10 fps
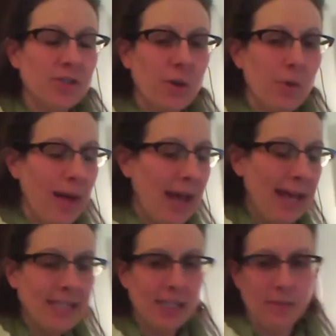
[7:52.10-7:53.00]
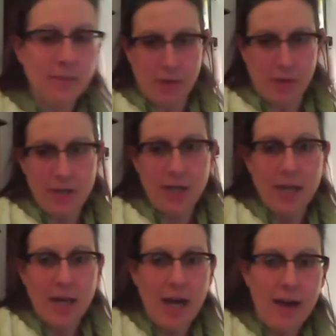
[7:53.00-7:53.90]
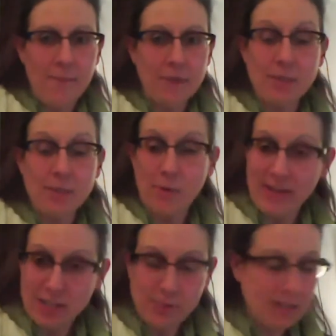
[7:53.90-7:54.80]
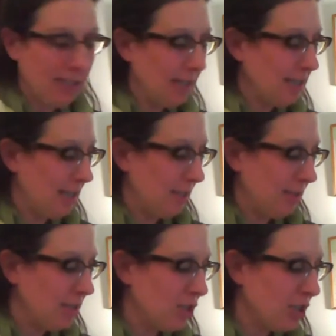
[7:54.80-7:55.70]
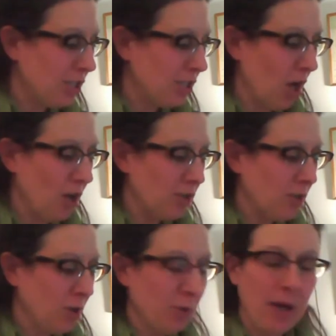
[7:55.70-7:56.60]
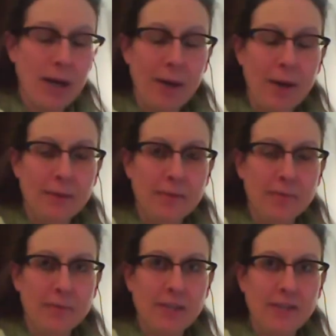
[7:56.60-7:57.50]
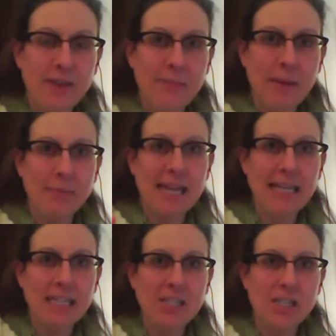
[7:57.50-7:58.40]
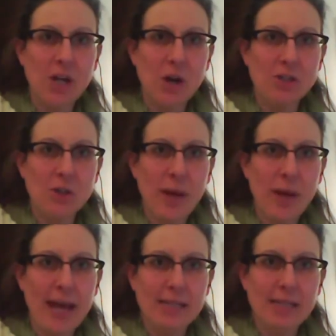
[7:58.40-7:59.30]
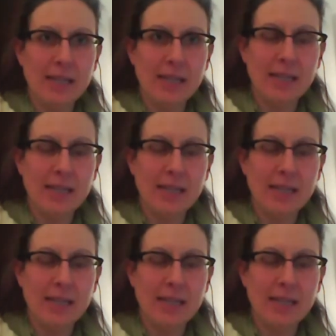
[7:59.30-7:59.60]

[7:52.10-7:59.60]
So Angela Burke is a professional massage therapist. She's also, if I'm not mistaken, she also has an